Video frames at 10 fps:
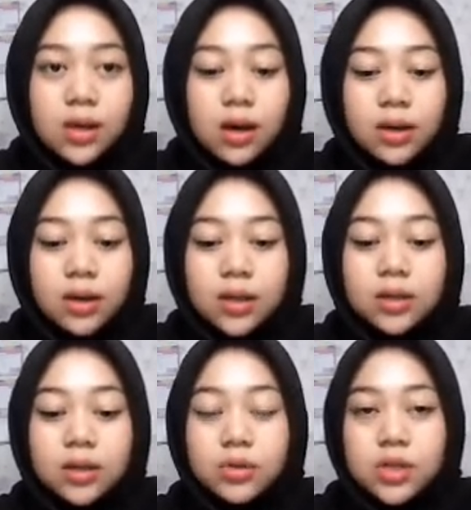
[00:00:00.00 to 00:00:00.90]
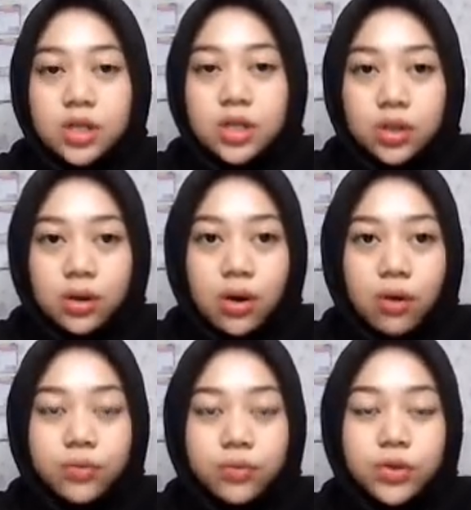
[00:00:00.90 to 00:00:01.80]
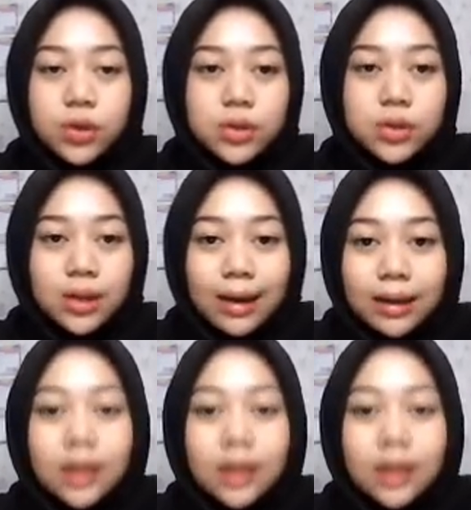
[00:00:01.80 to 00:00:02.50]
until the recession of 2008